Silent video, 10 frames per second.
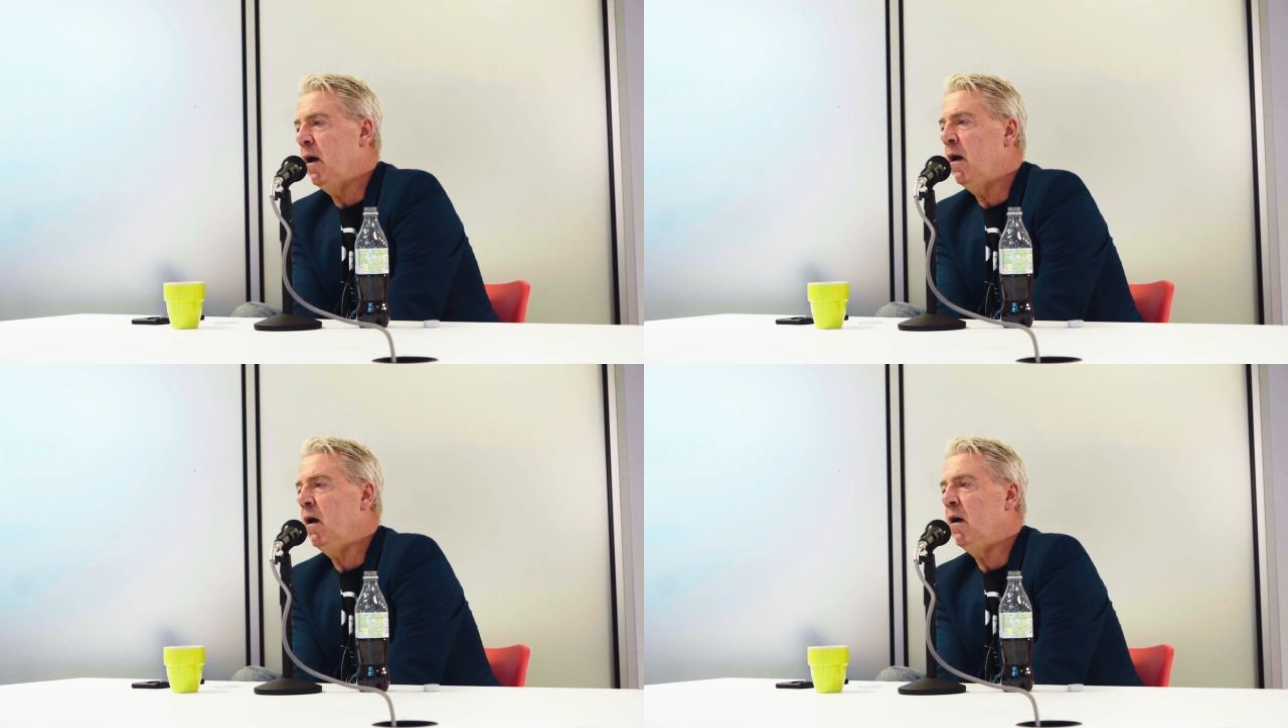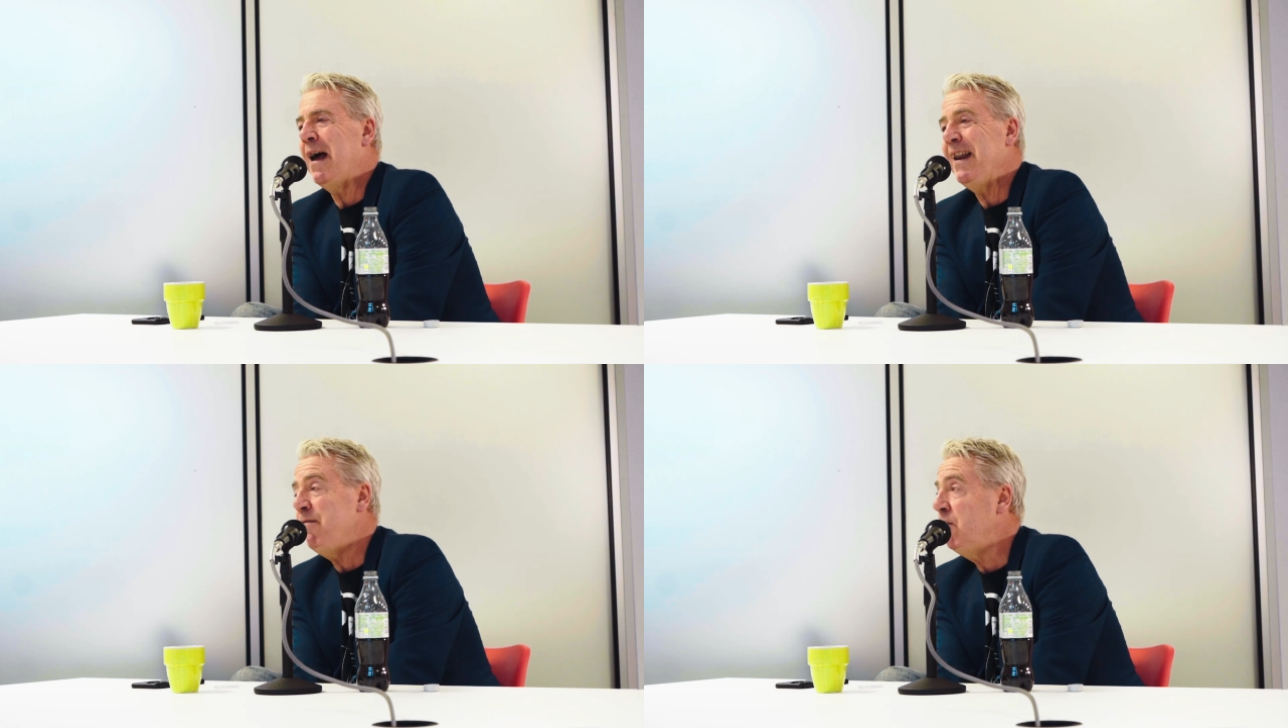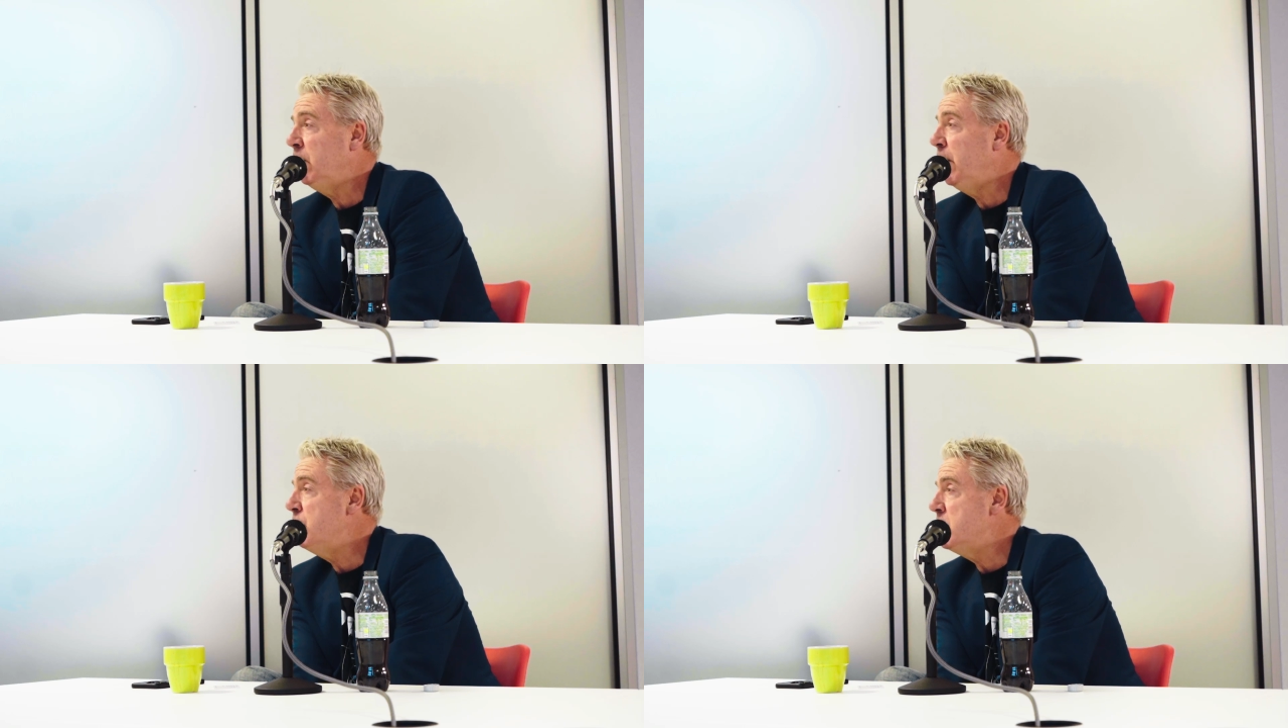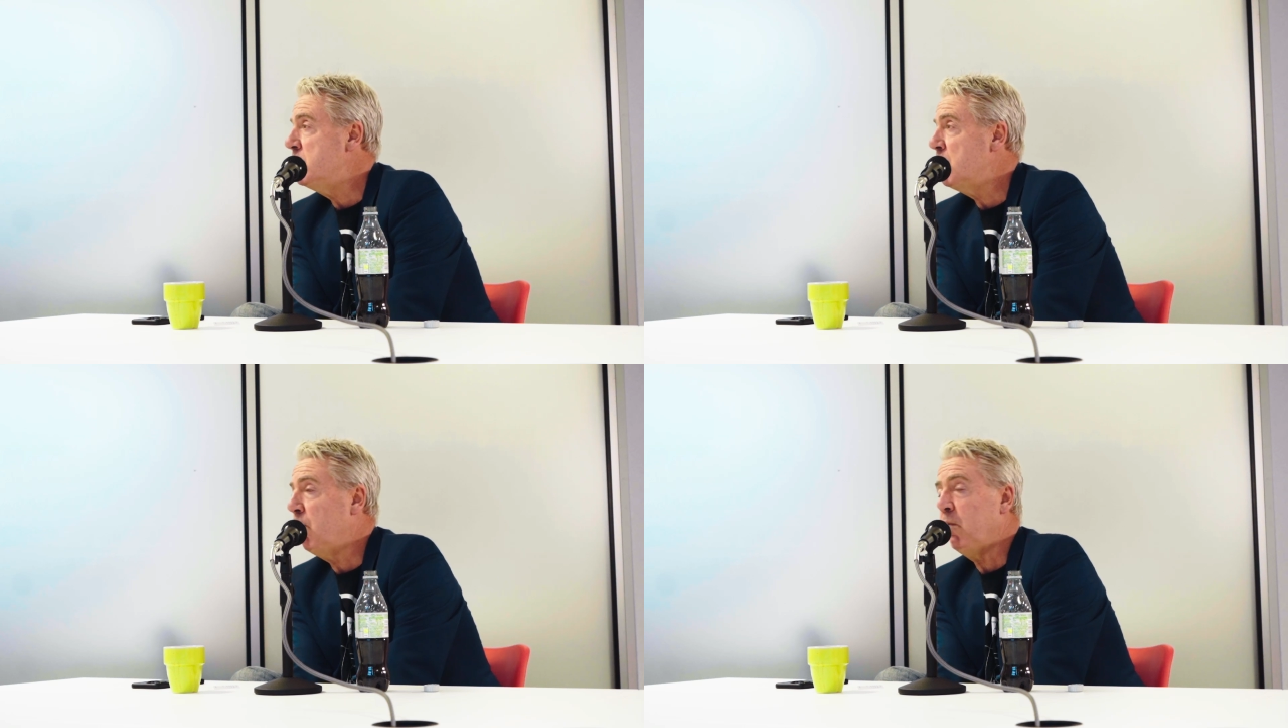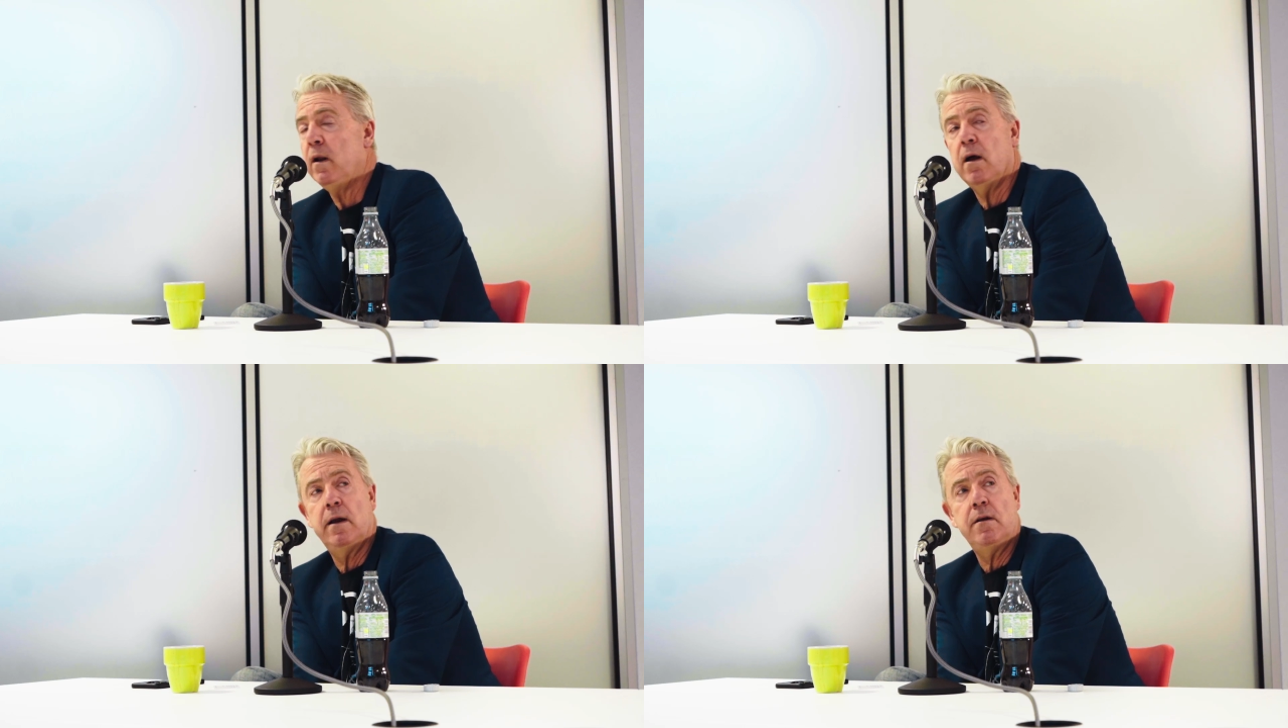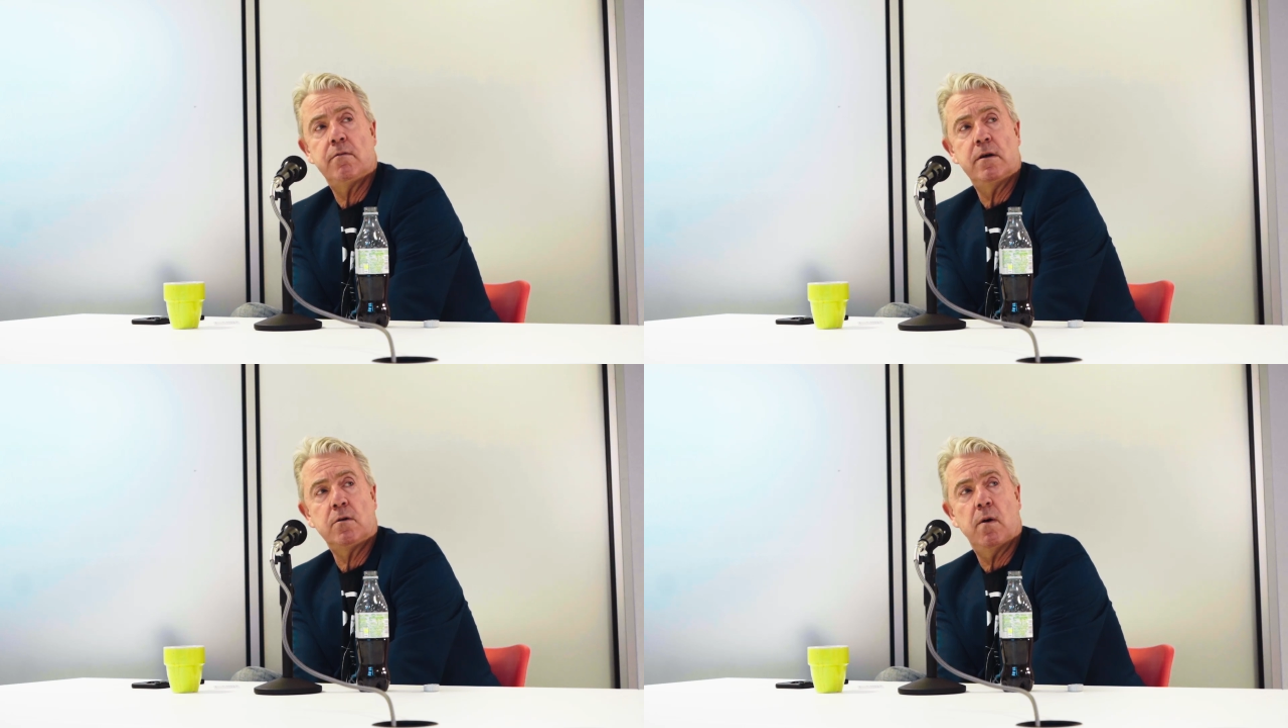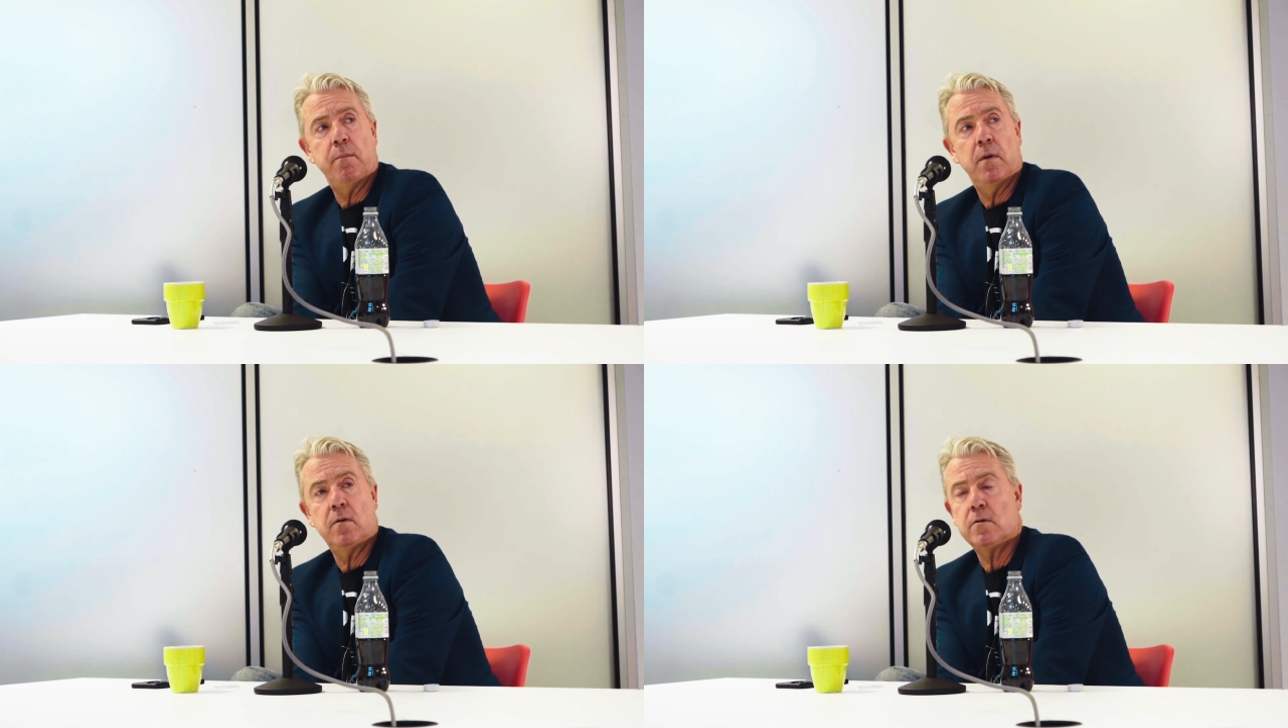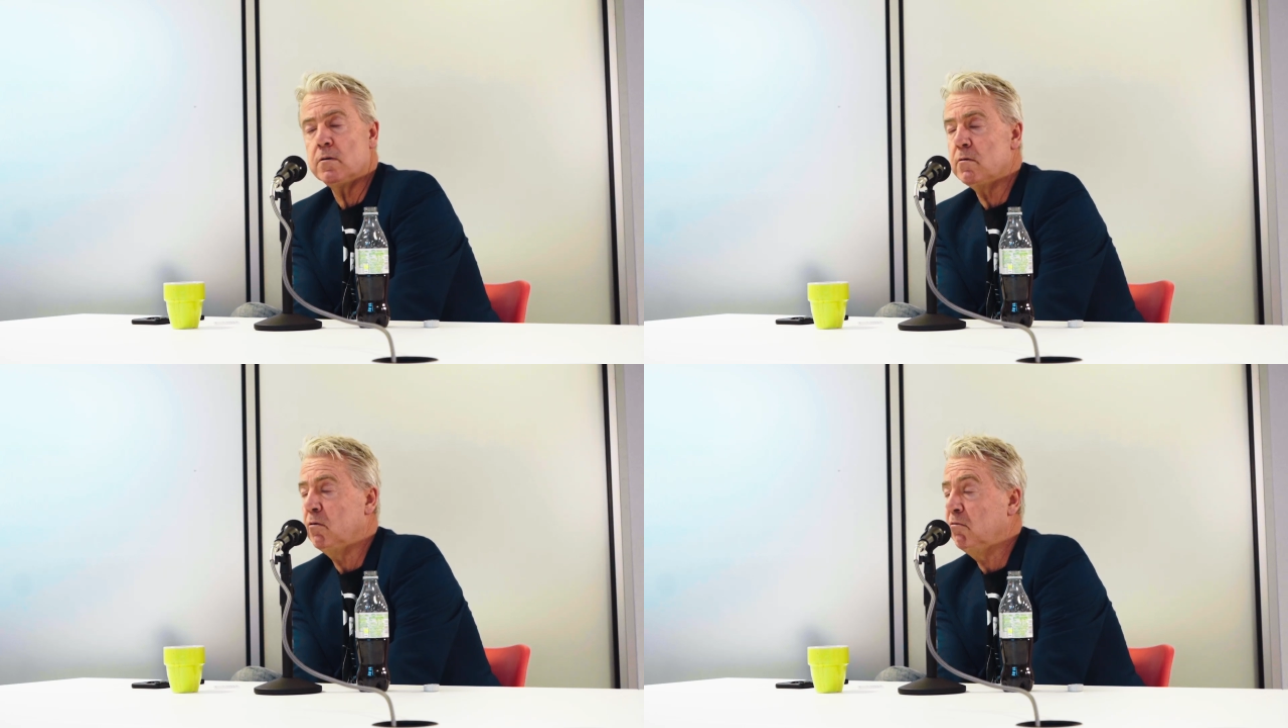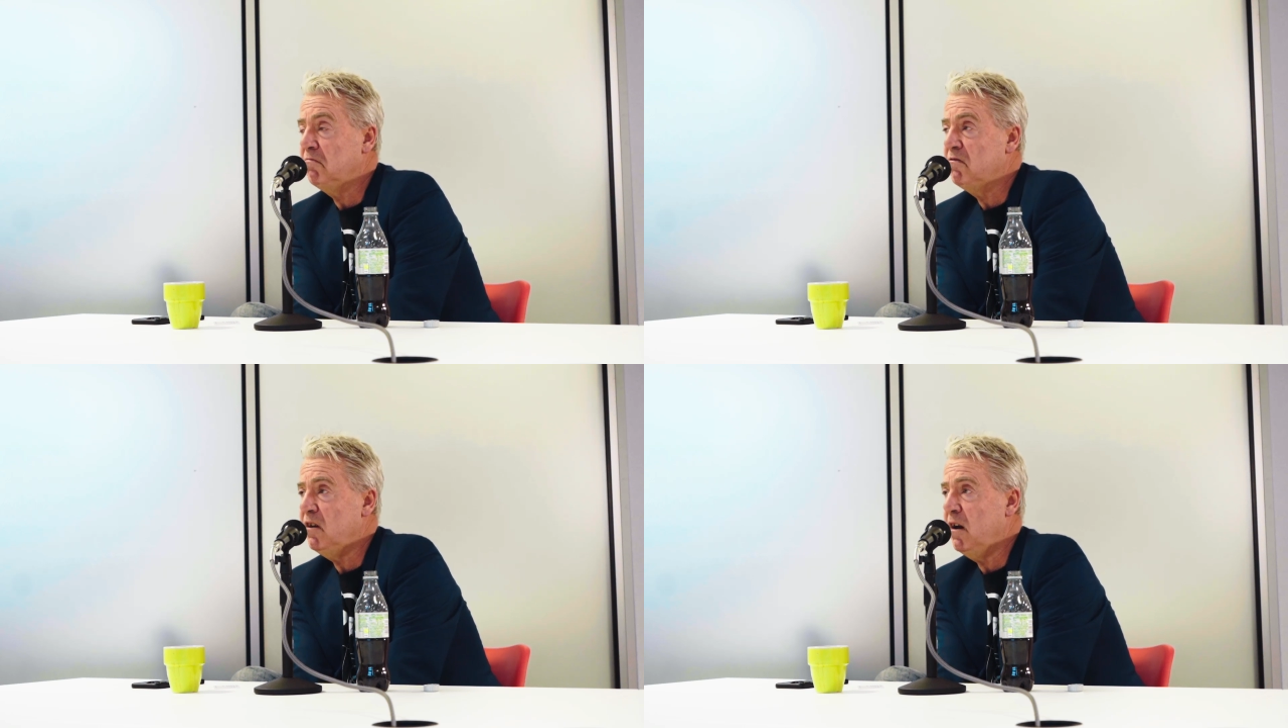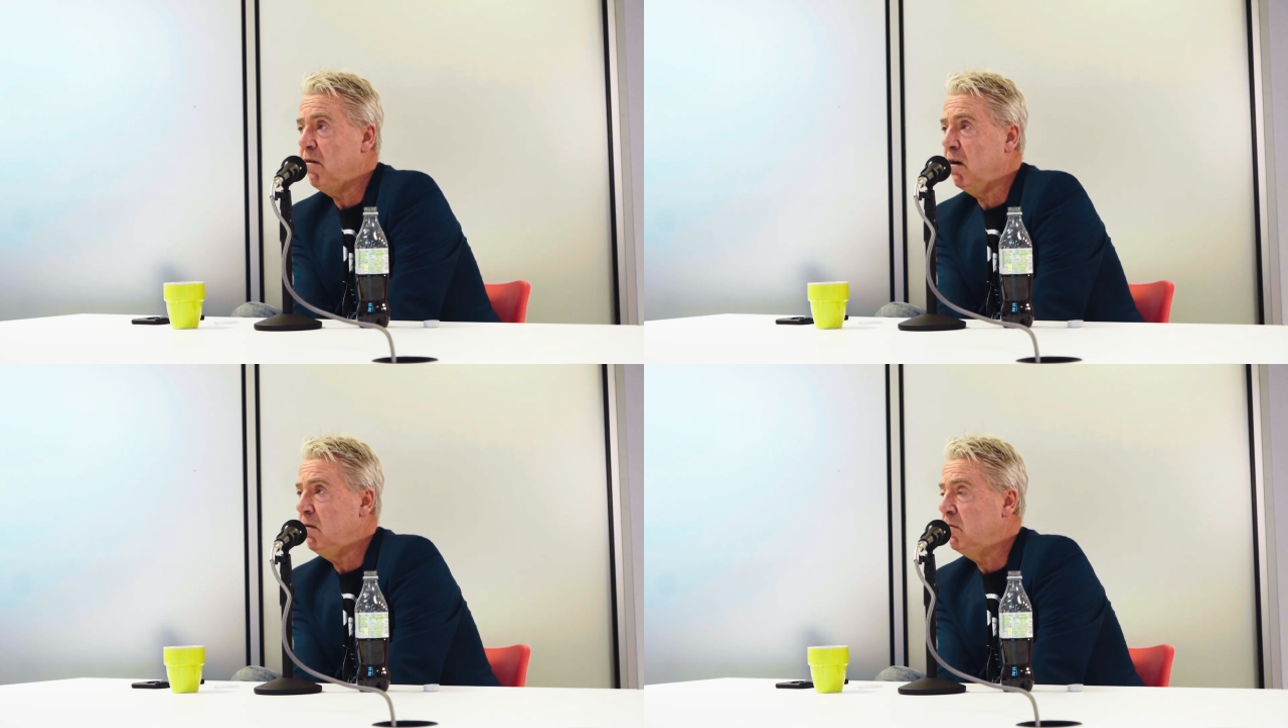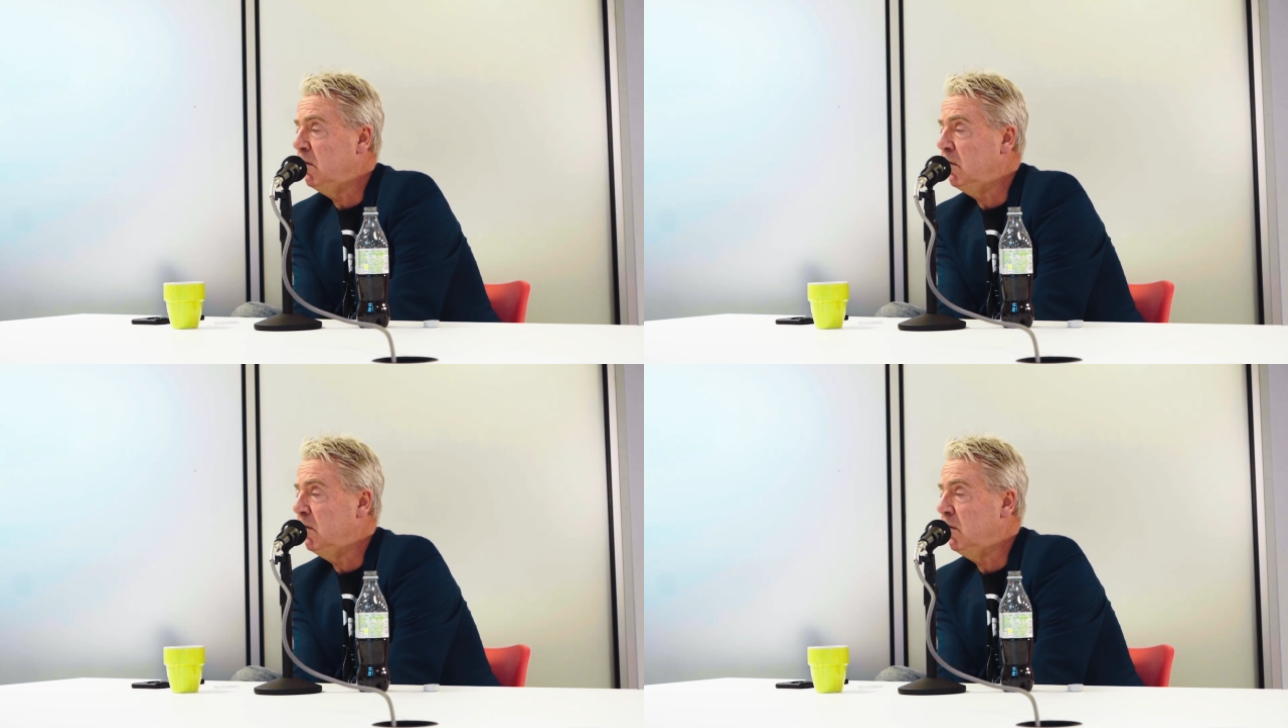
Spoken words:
And if you're using software like Linda is, QuickBooks or Xero,